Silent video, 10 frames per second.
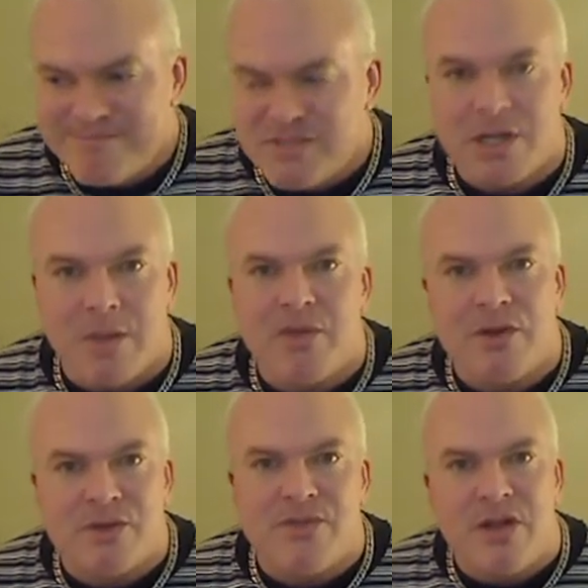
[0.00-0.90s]
some of
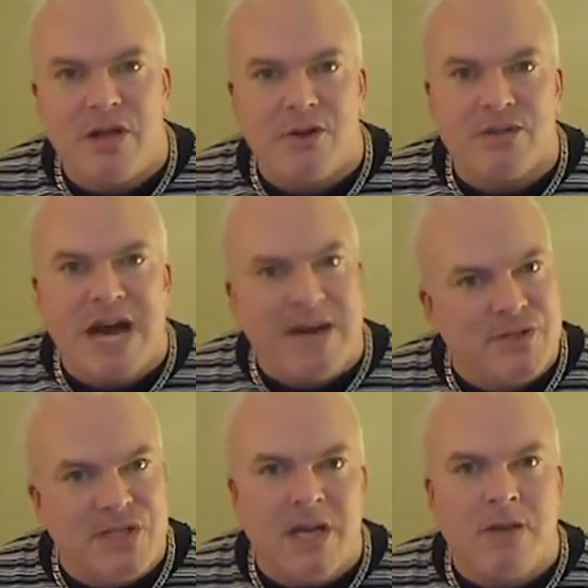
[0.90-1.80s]
those videos I've
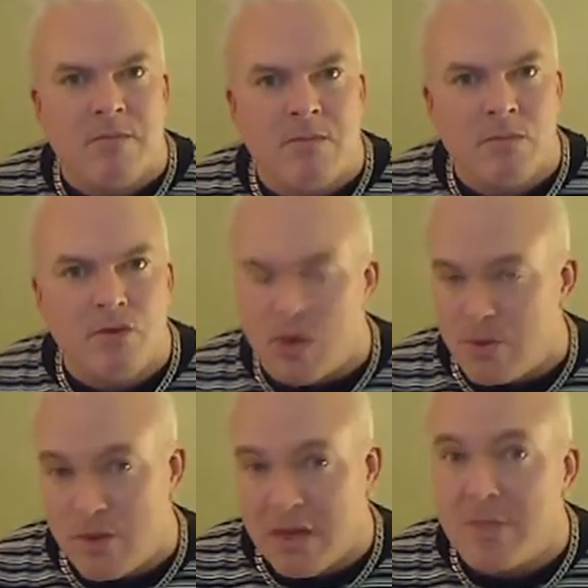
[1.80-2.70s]
seen
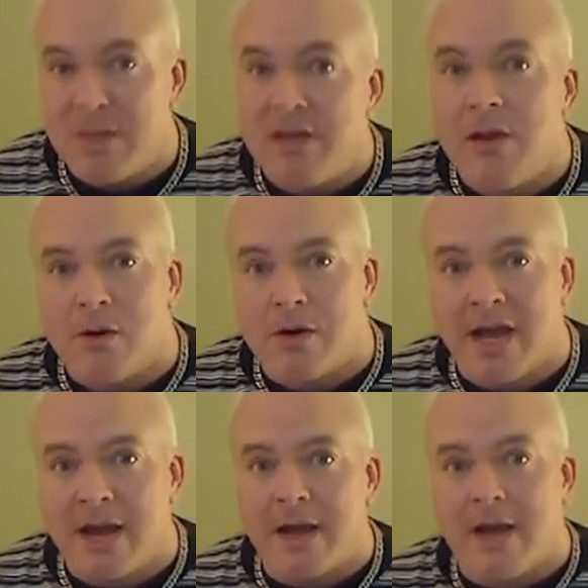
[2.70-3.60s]
don't recommend the
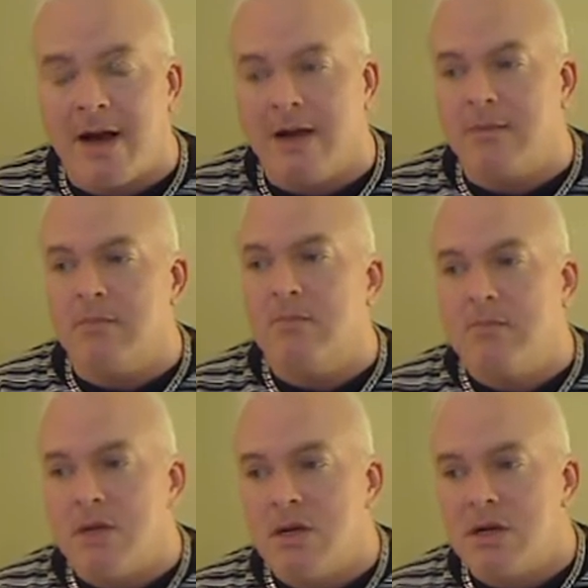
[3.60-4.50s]
organic cotton.
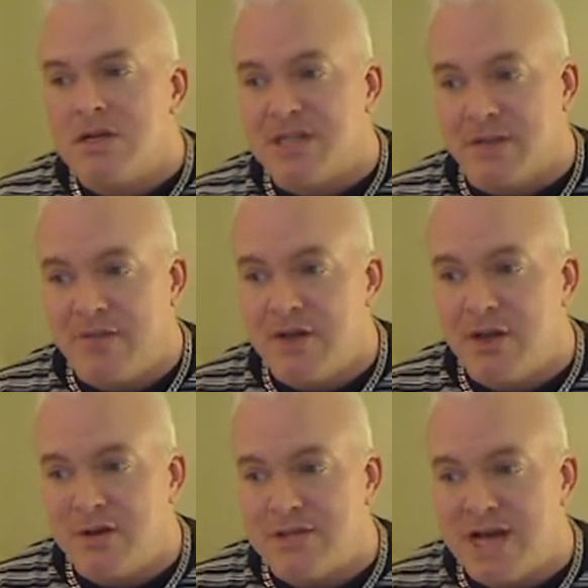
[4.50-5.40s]
Some
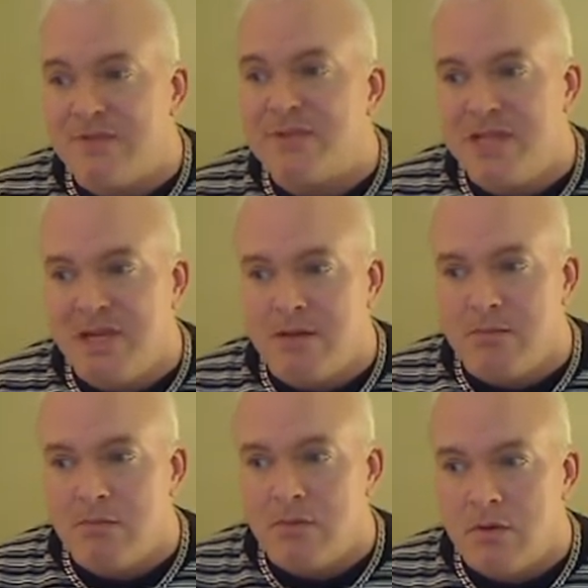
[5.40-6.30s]
videos I've
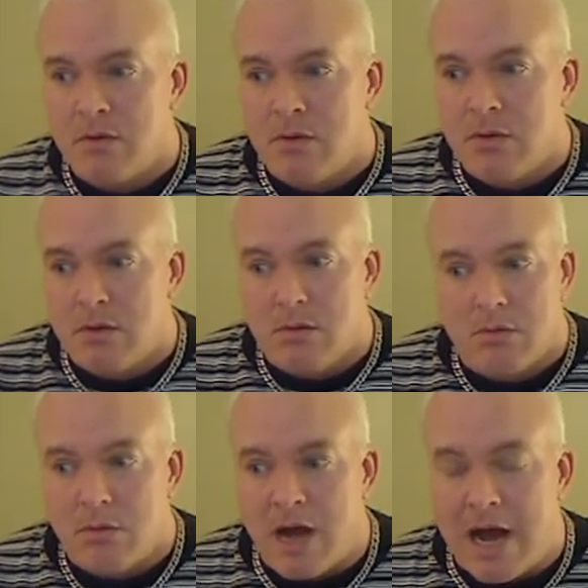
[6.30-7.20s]
seen,
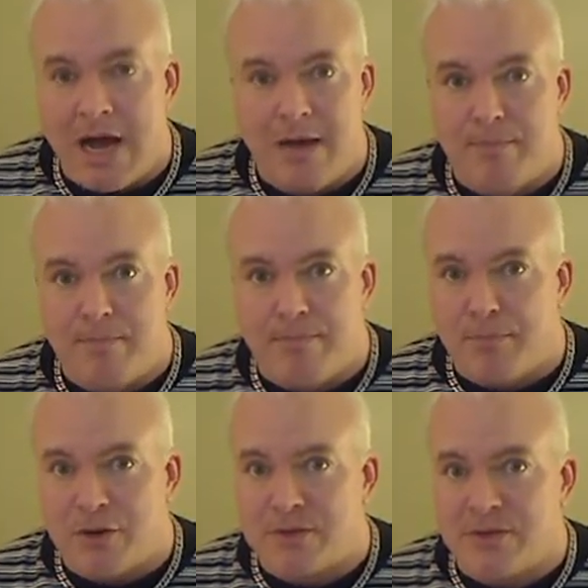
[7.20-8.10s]
I
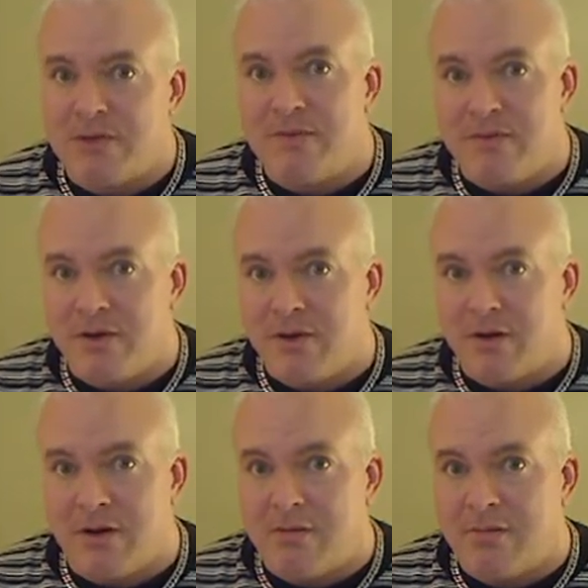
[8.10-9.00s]
personally feel
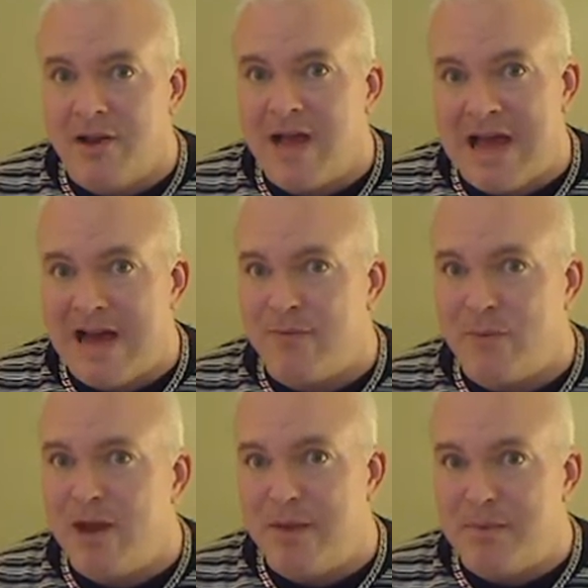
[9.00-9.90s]
are
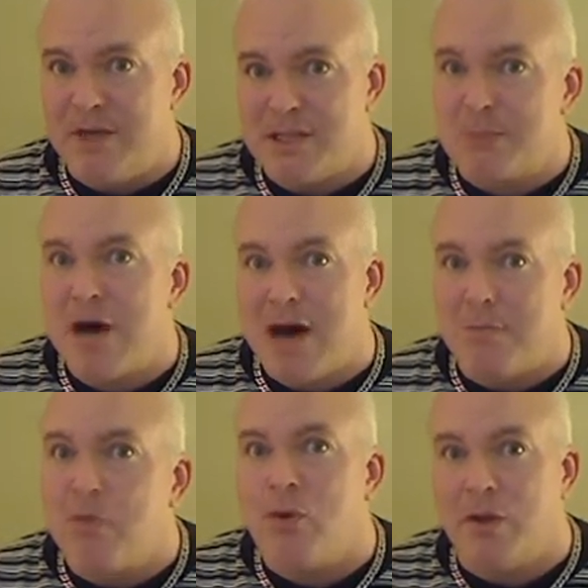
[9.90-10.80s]
halfway piss
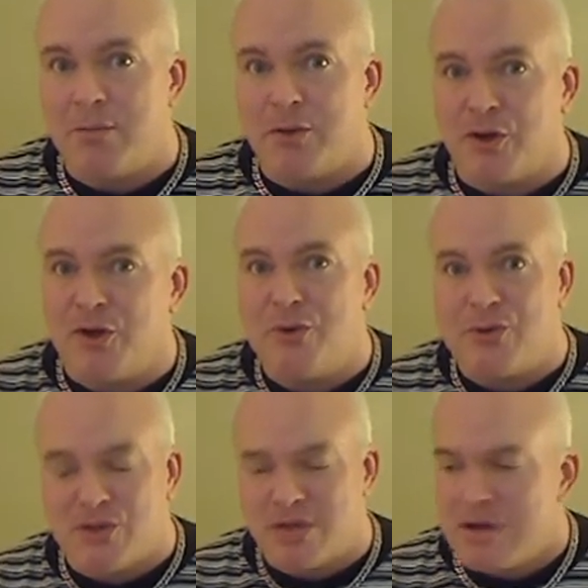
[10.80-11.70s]
pot poorly
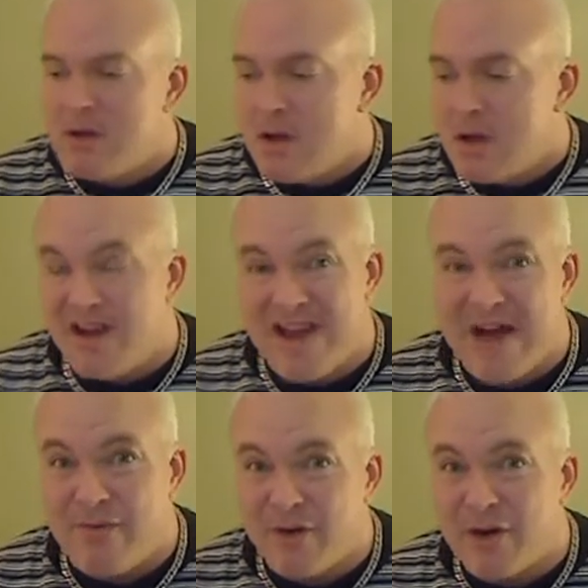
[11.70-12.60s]
produced.
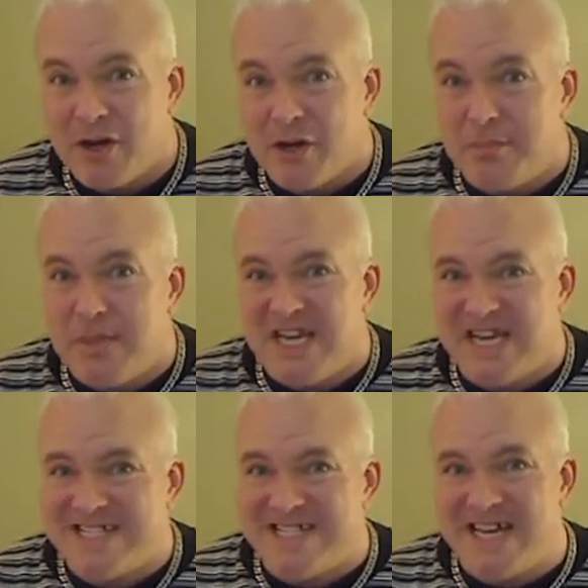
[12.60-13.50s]
Not very good
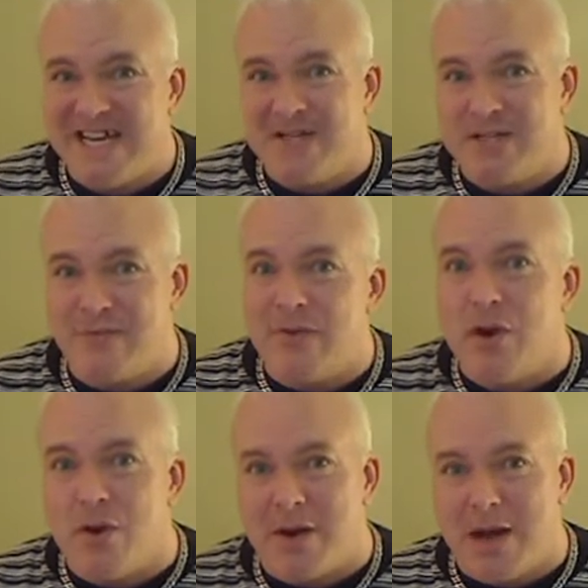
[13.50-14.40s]
PSAs, if you
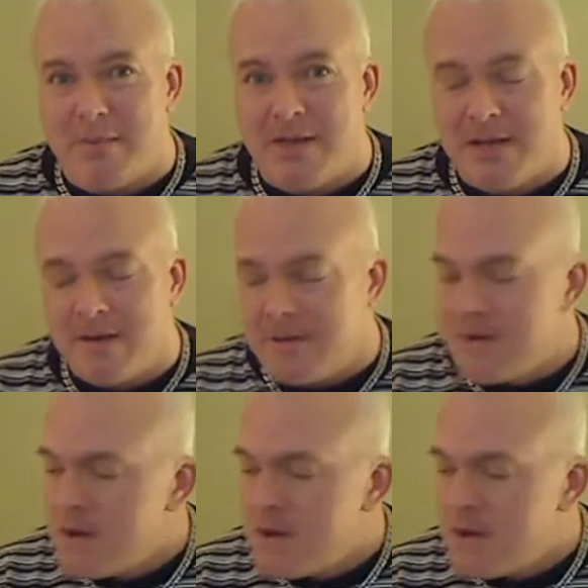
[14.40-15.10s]
know what I mean.